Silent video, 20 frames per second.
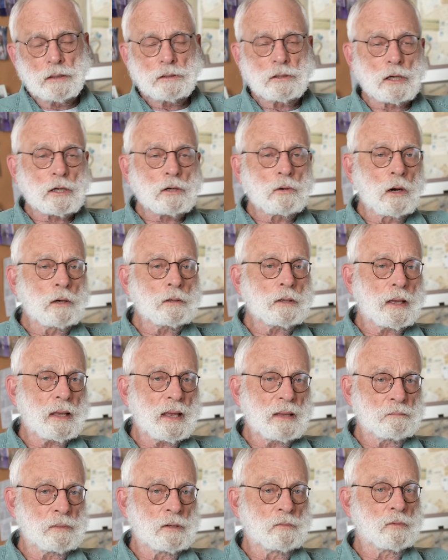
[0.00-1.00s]
their quota
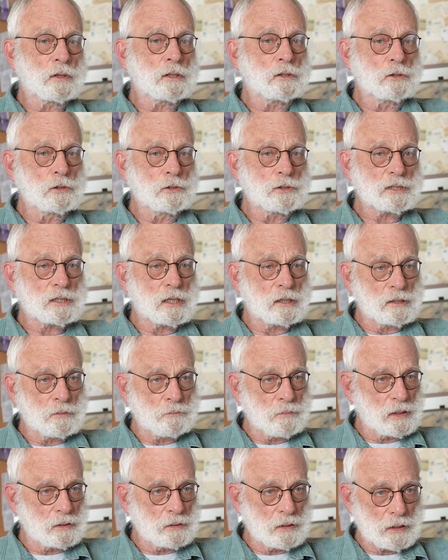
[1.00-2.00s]
had been reduced in the
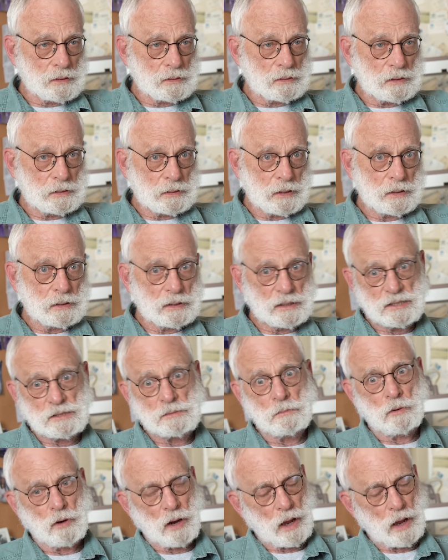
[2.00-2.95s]
mid 1980s,